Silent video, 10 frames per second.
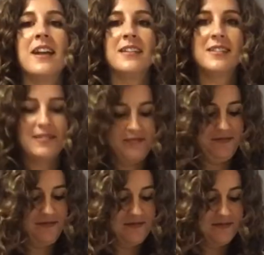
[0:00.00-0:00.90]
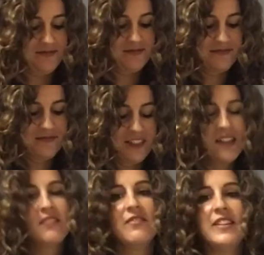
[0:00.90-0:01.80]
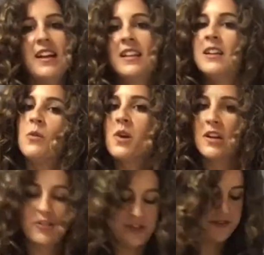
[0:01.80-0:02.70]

nice. Vanilla and orange.